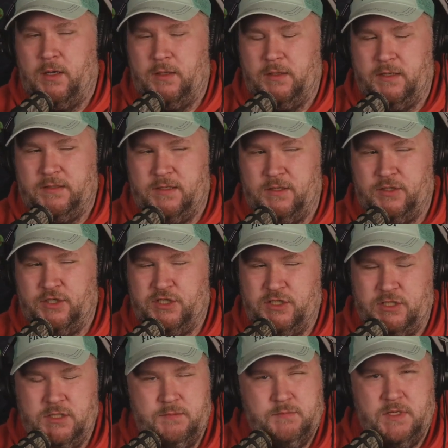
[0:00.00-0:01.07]
Like there's
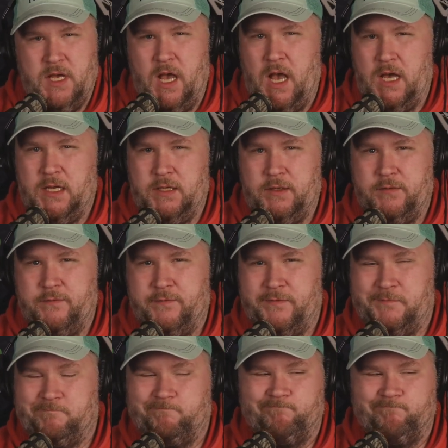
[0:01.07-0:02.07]
some kind of